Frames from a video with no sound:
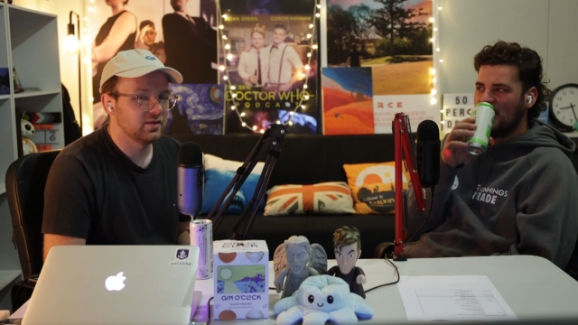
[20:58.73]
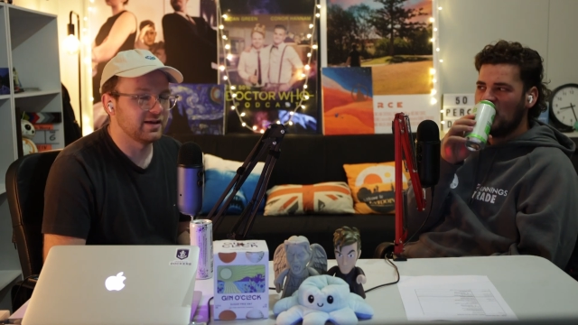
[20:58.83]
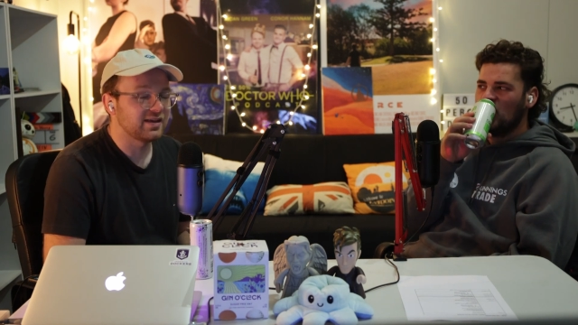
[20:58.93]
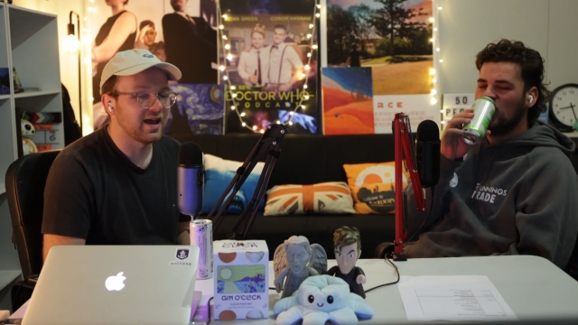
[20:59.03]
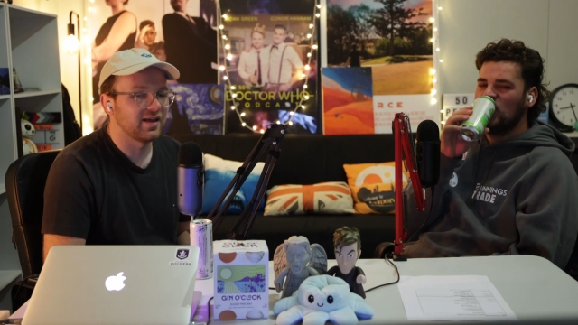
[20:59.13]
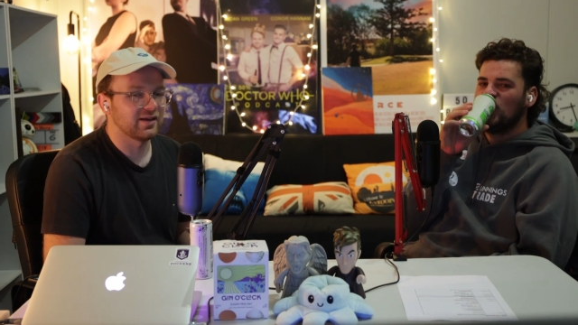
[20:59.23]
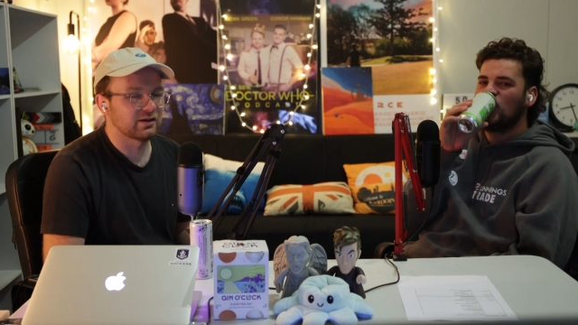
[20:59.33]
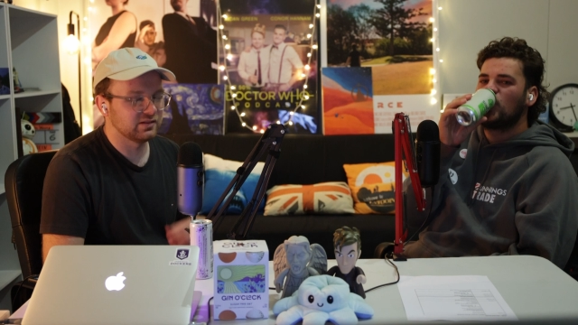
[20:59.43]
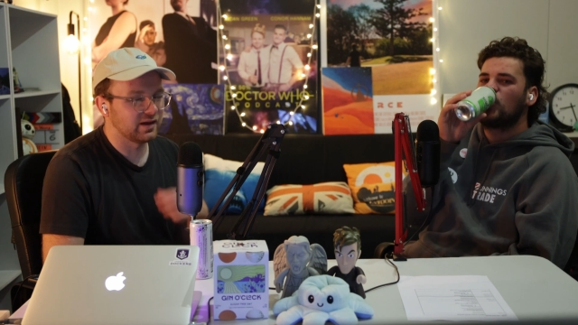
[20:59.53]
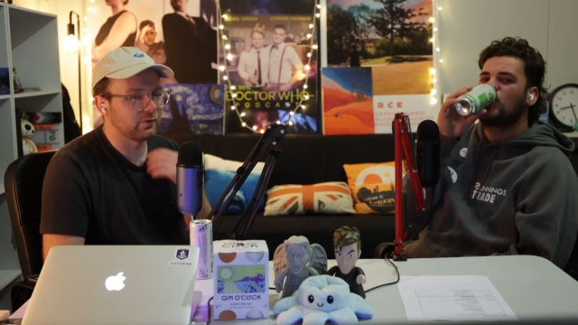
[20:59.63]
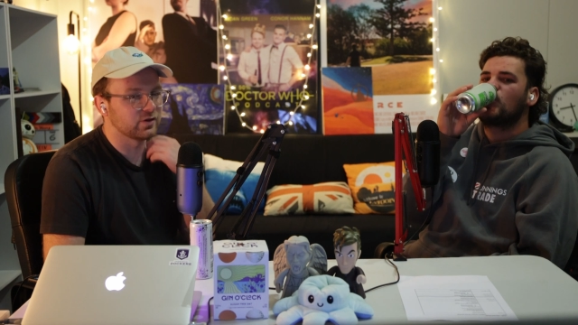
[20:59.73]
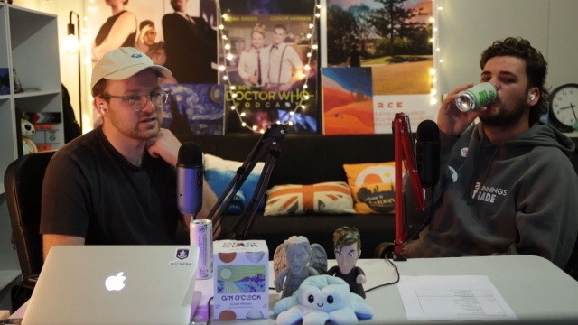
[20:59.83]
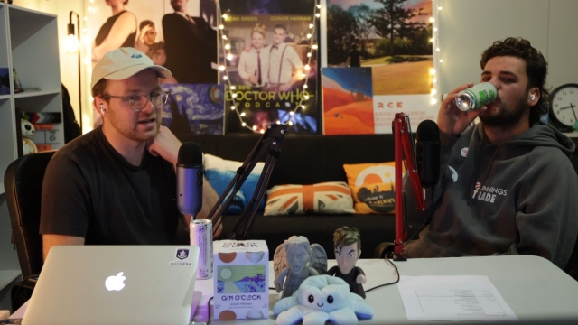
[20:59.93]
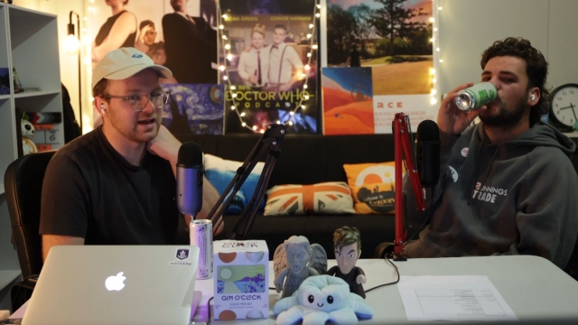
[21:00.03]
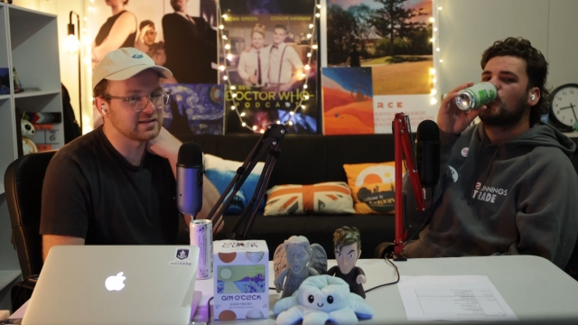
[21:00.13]
Speaker 1: Like yeah, like like
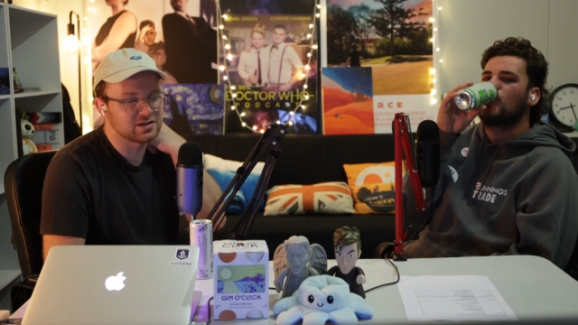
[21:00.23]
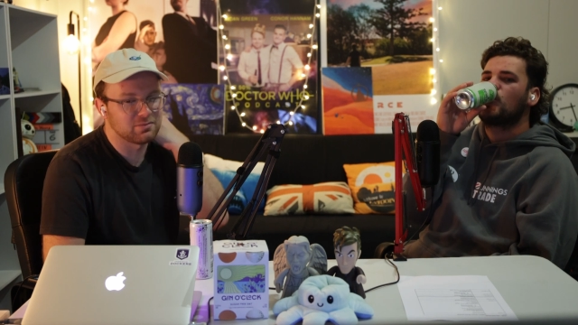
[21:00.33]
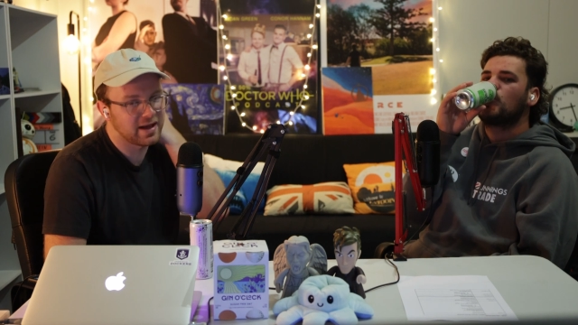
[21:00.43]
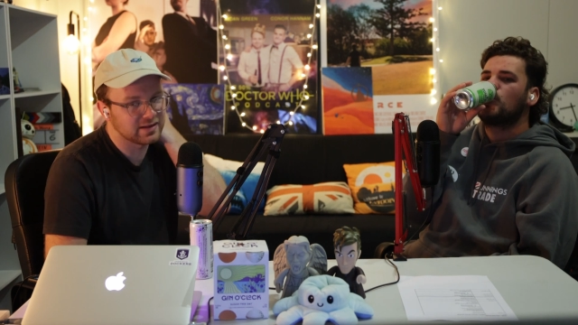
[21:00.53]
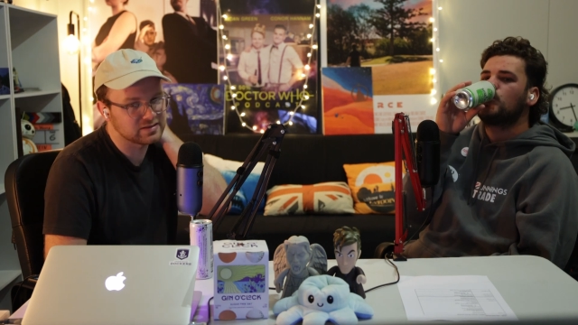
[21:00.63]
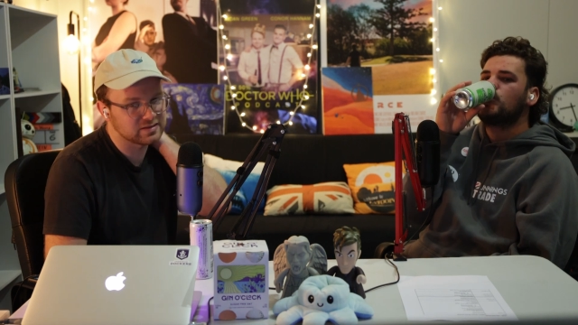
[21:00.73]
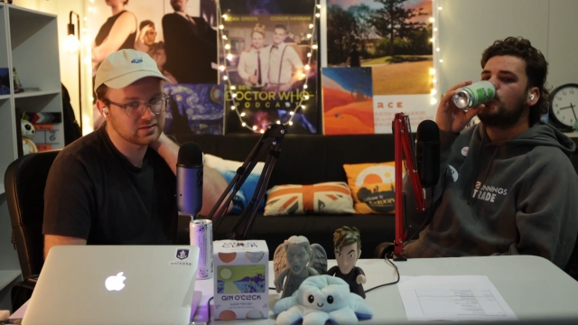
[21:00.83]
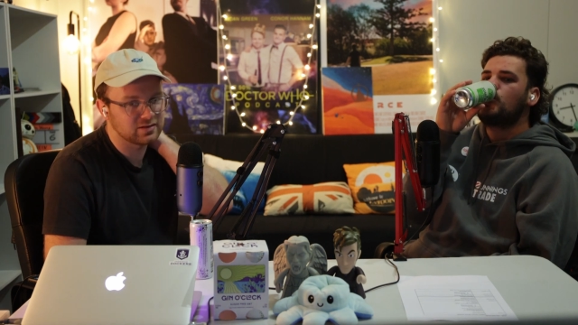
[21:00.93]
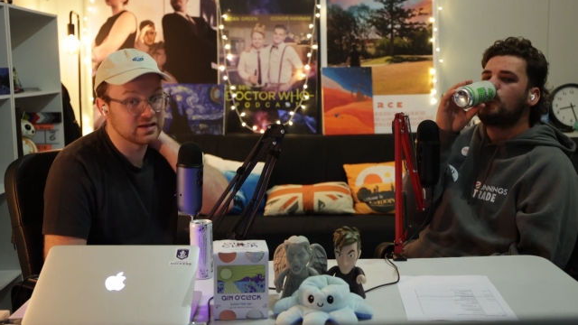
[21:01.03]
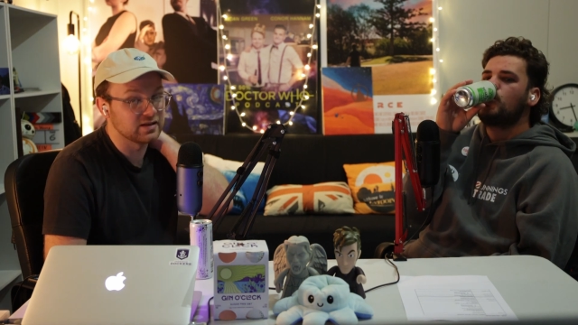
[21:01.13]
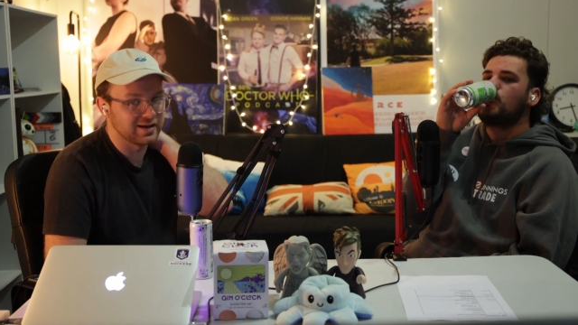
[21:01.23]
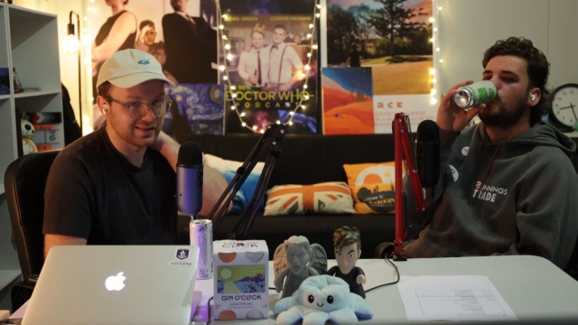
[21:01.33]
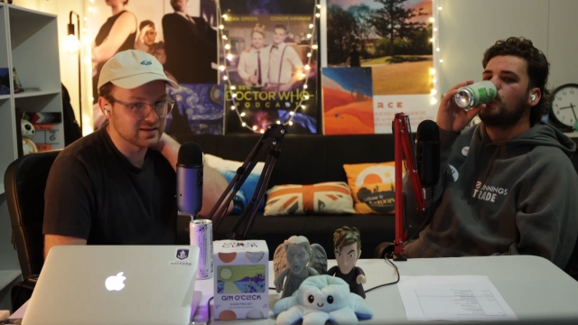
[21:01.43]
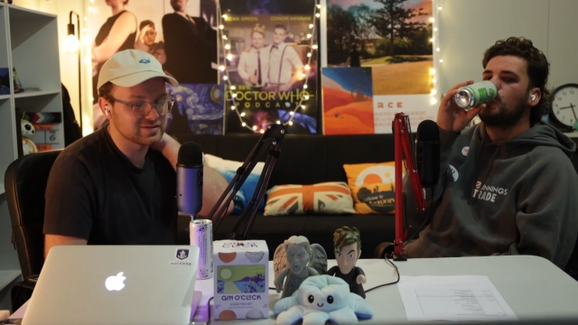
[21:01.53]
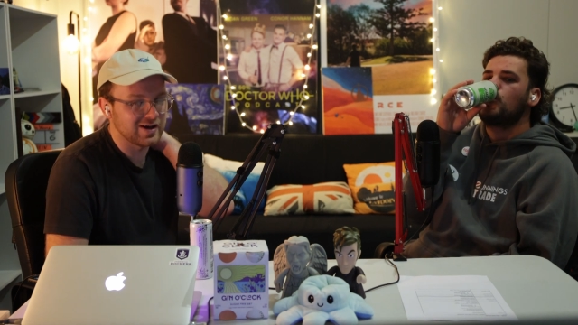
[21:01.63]
once they get to Matt's
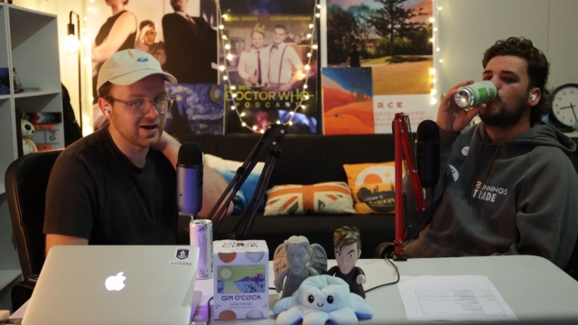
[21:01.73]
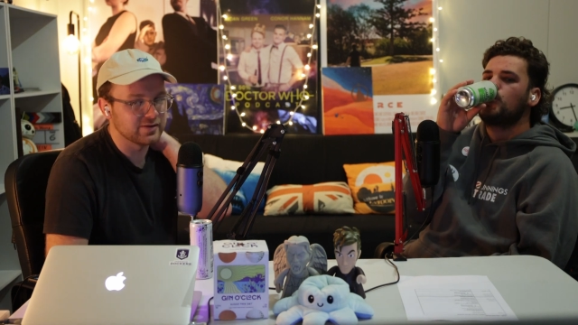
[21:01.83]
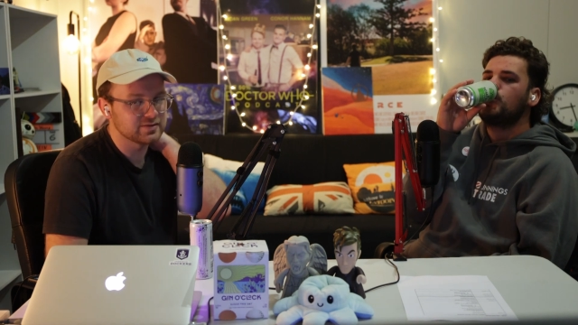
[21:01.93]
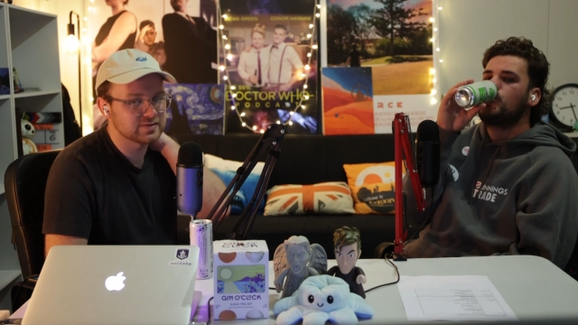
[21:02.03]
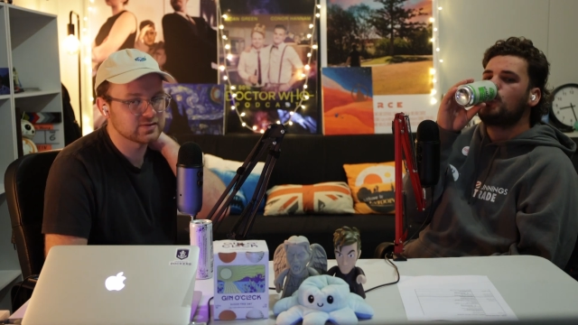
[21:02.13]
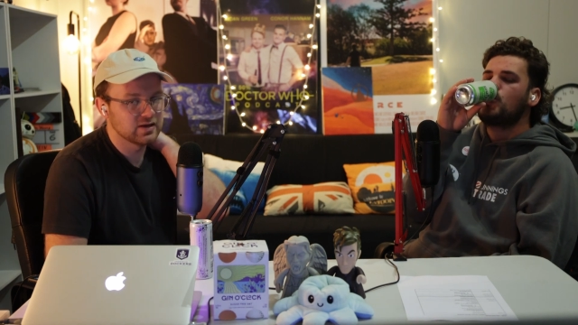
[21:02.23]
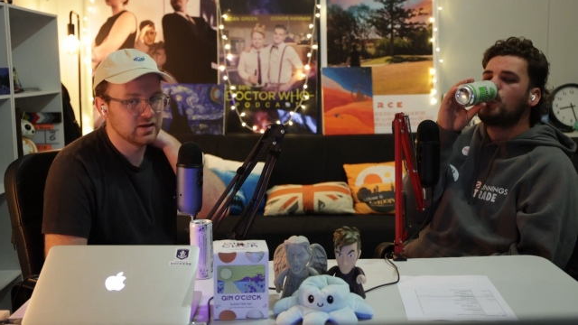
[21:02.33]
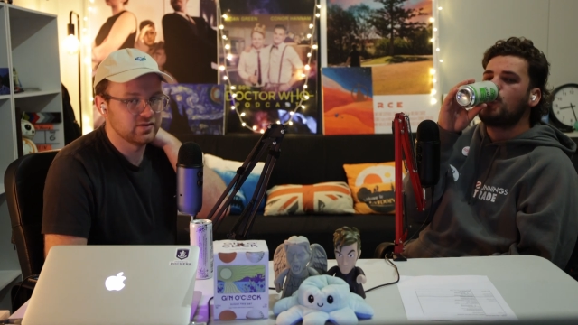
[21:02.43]
like this TARDIS,